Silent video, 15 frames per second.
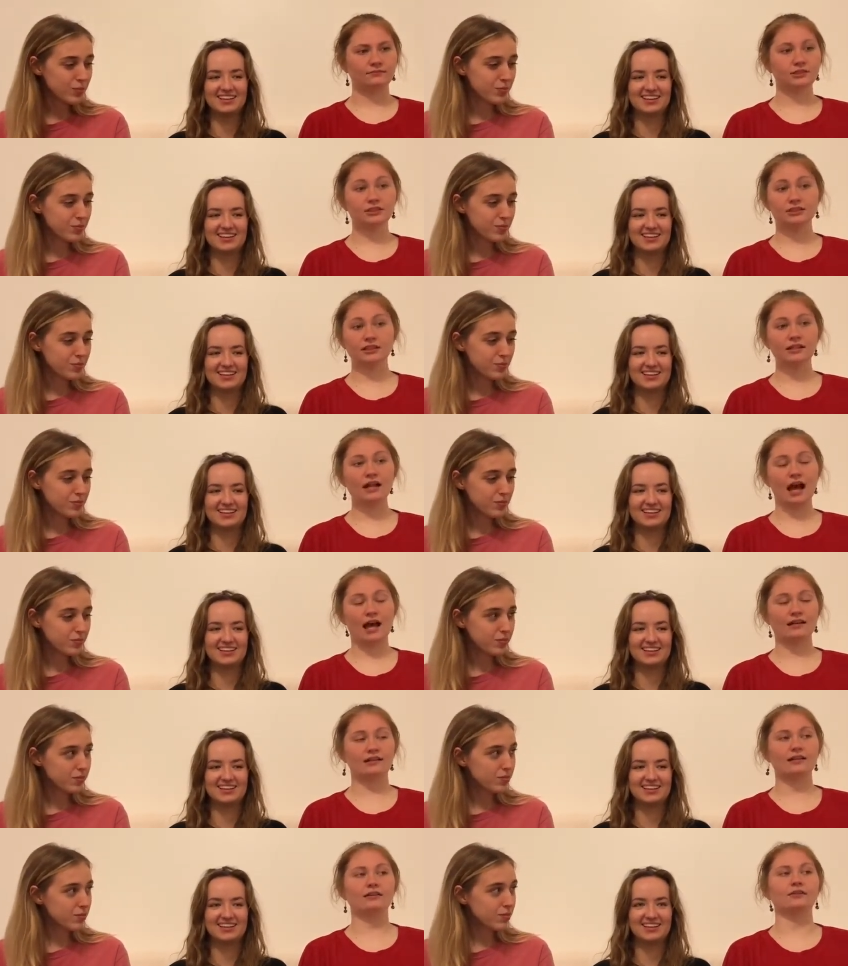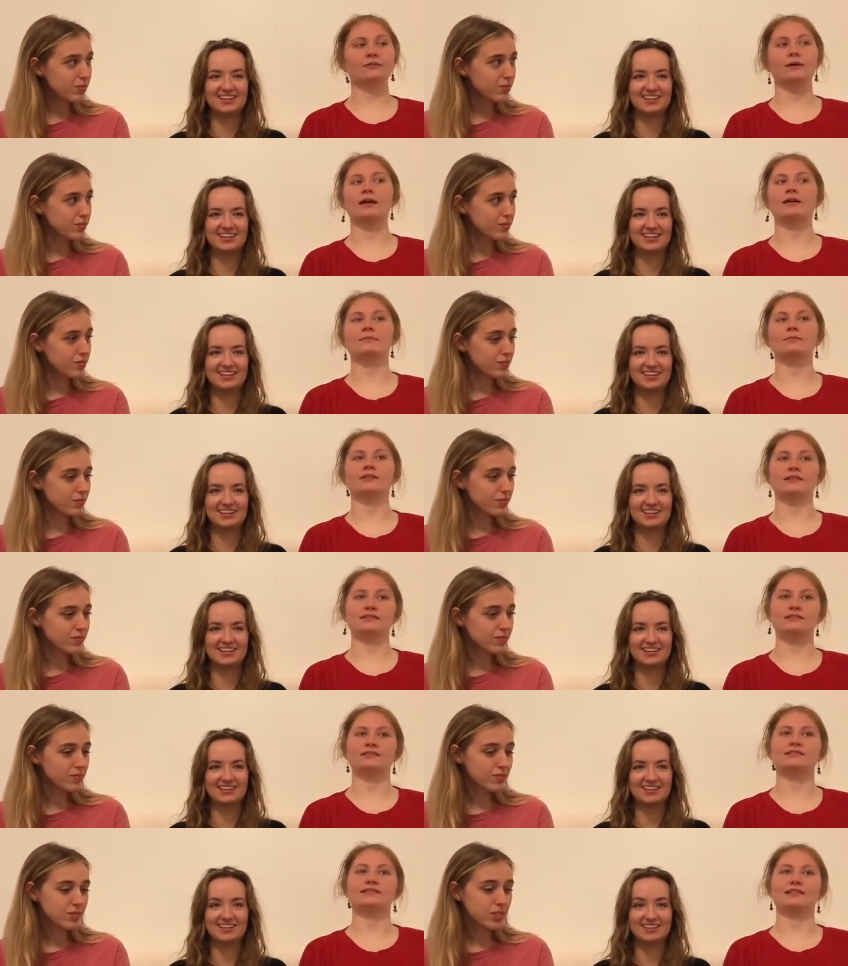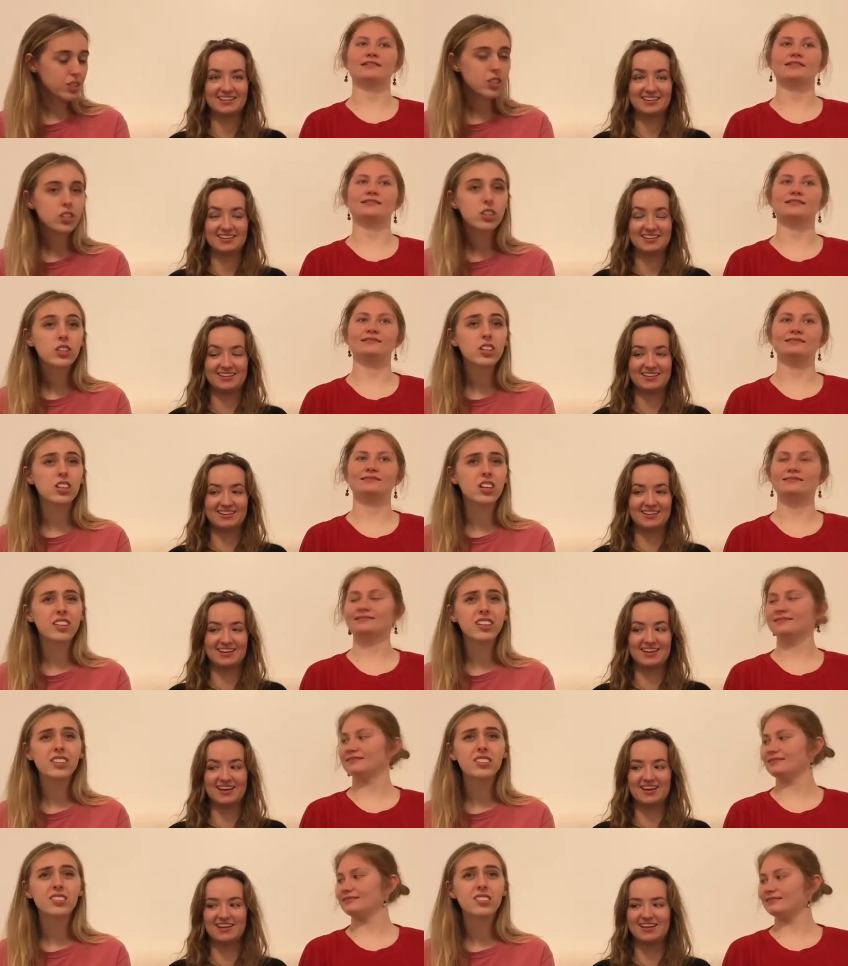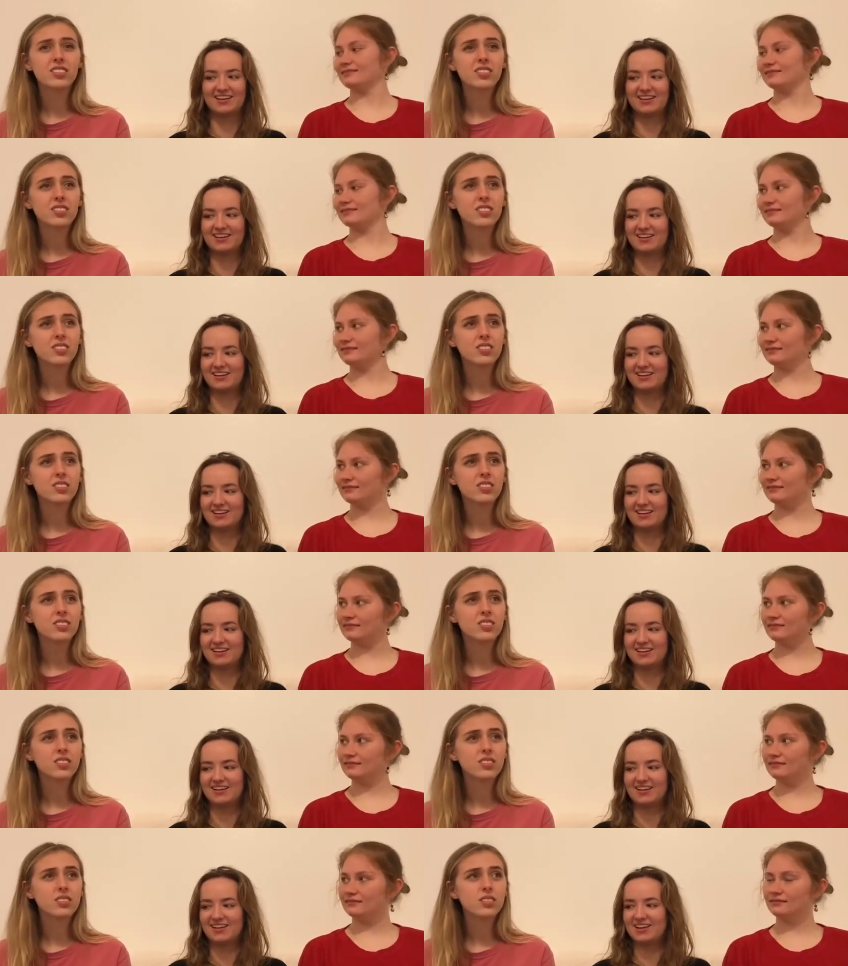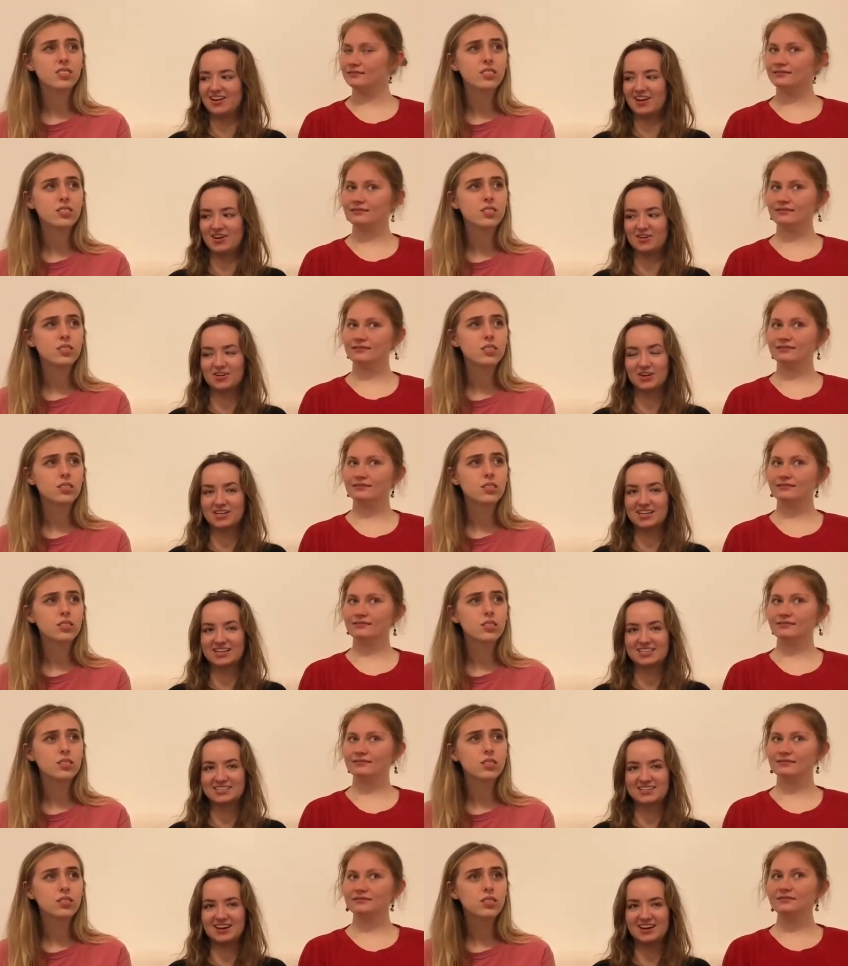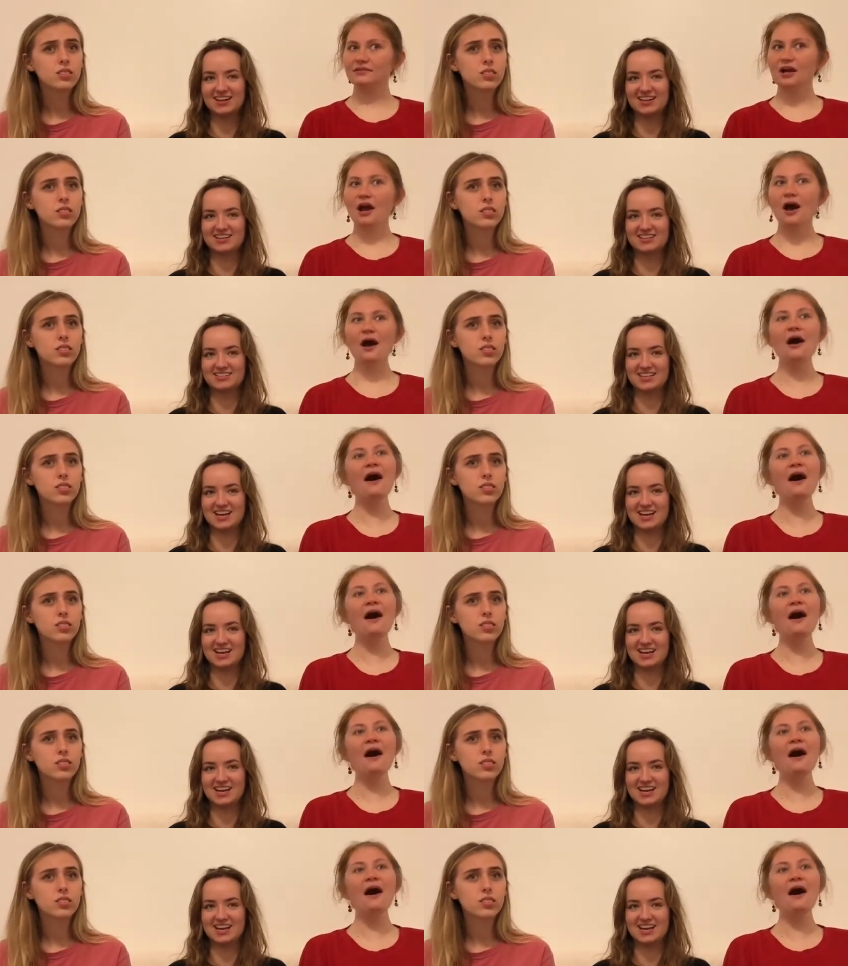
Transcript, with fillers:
Speaker 1: She's good at it either way, but it's a skill.
Speaker 2: Cooking. Uh, compliment. No, what? cooking is not a hidden